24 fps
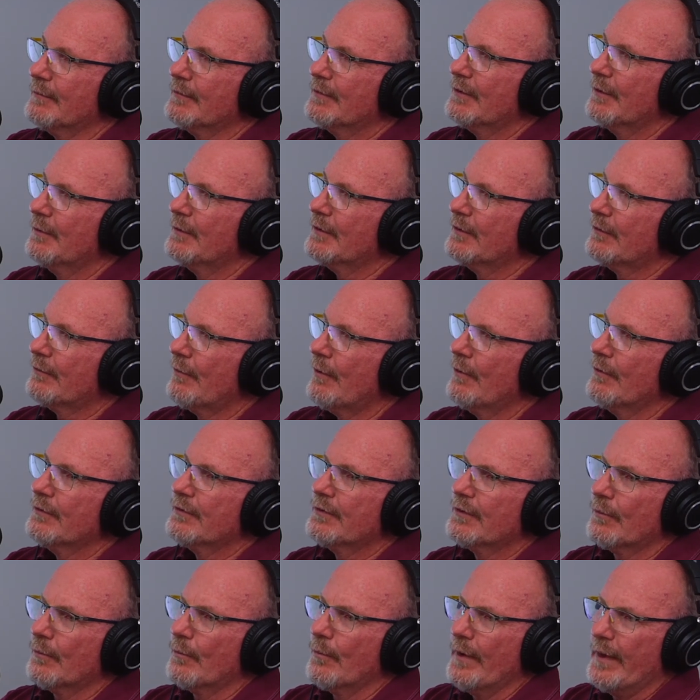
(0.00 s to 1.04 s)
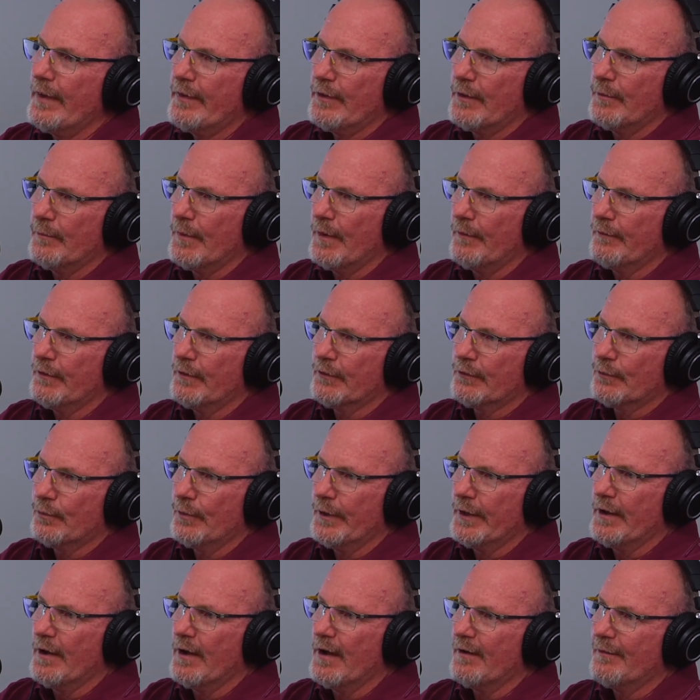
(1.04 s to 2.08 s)
So it throws the rhythm of your
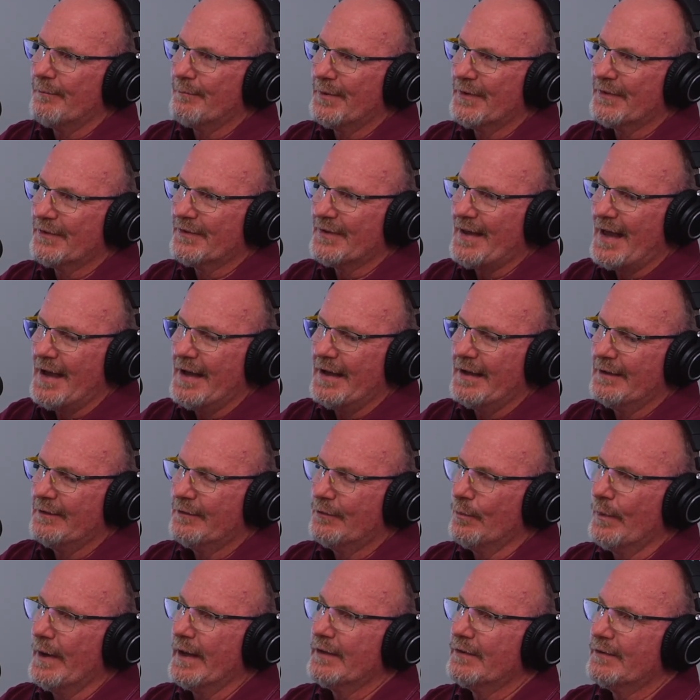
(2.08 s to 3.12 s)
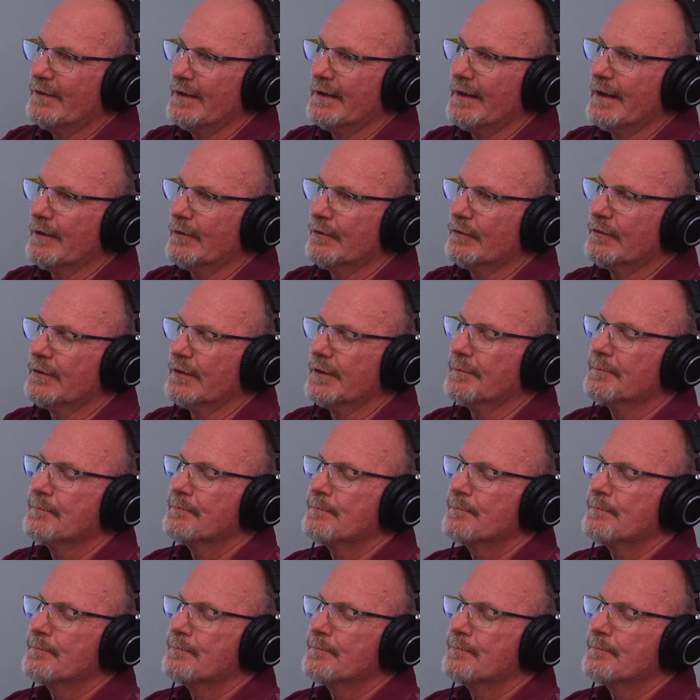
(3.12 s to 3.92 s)
swing off besides wasting energy.